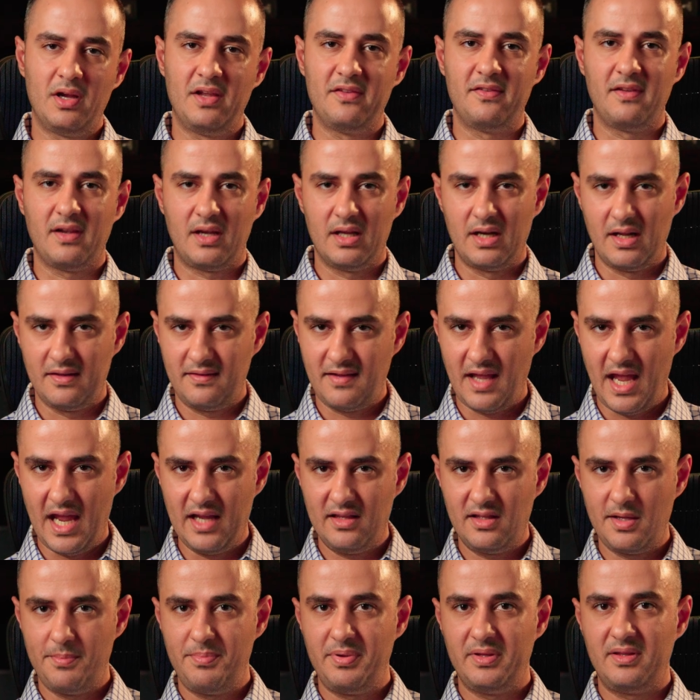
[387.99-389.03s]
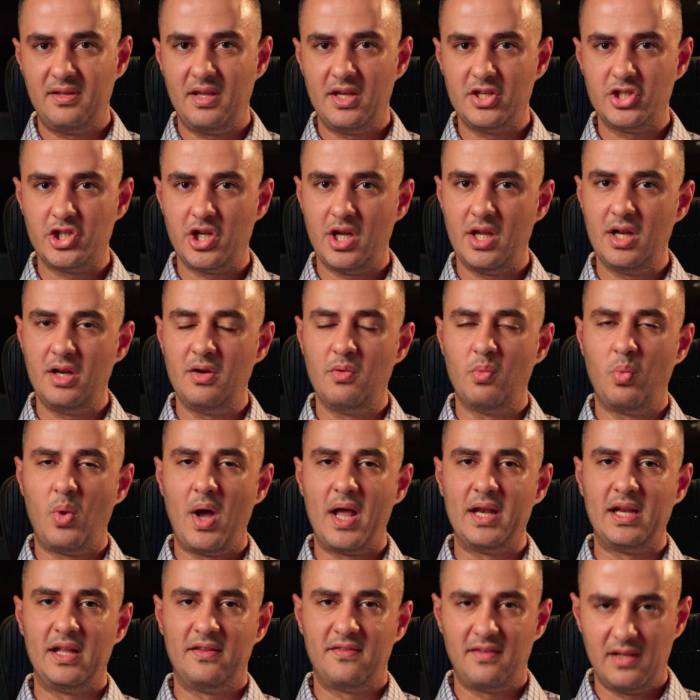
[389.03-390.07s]
is it going to take to petition
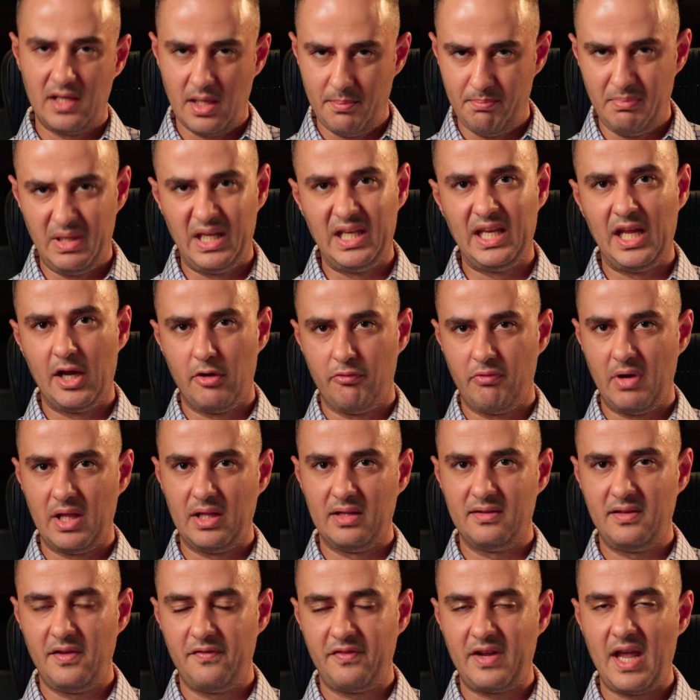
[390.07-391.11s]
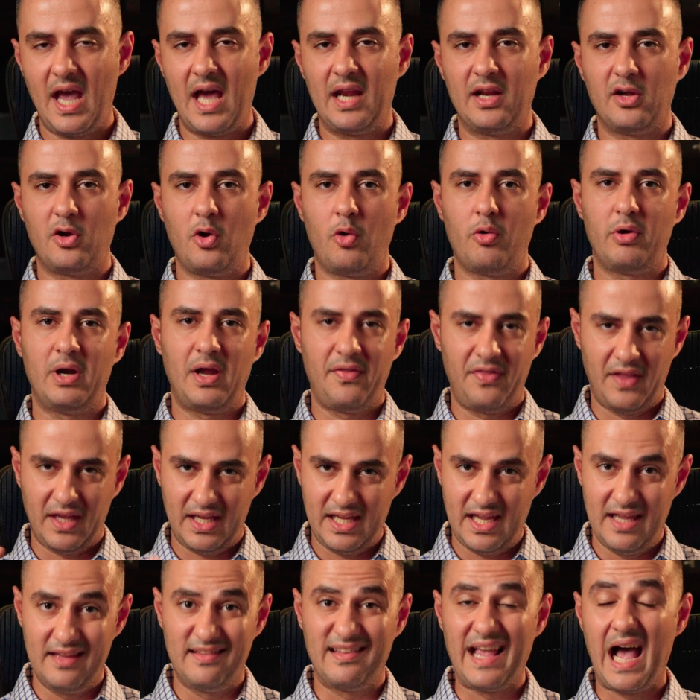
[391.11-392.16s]
when it's an immediate relative category and the
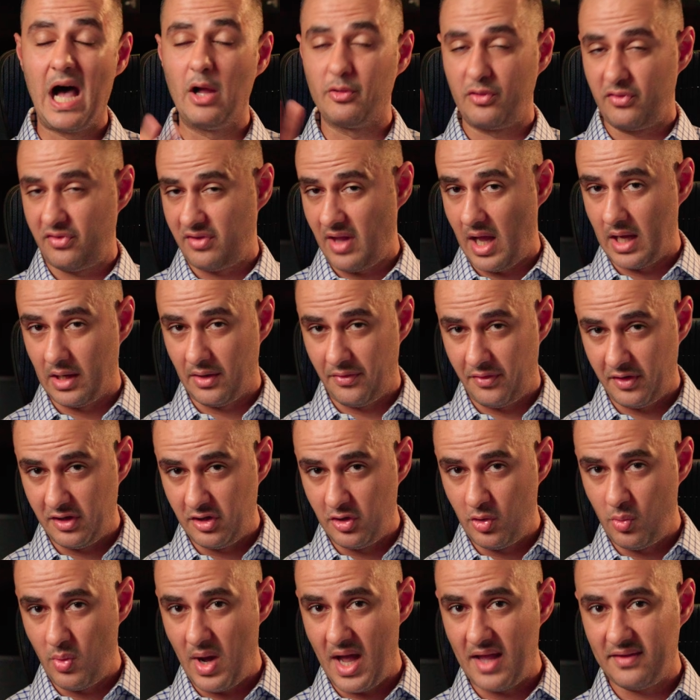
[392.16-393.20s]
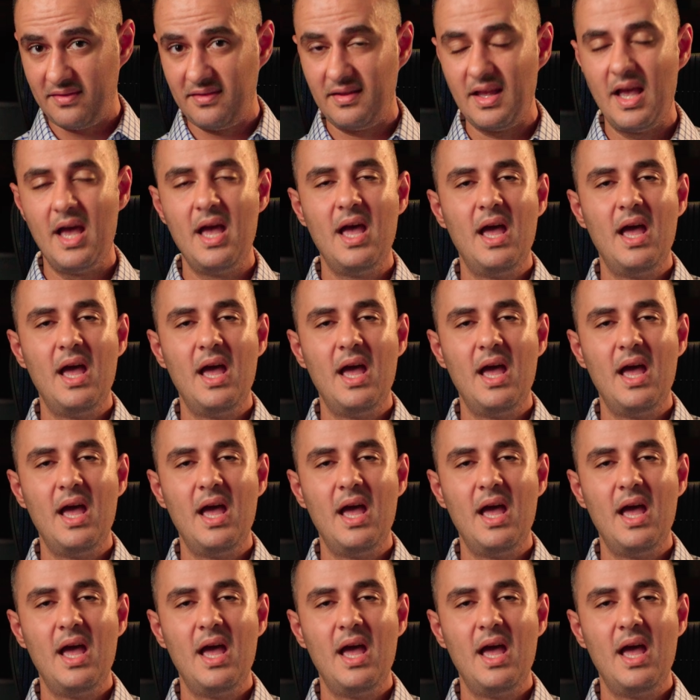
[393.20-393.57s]
kid's outside of the US.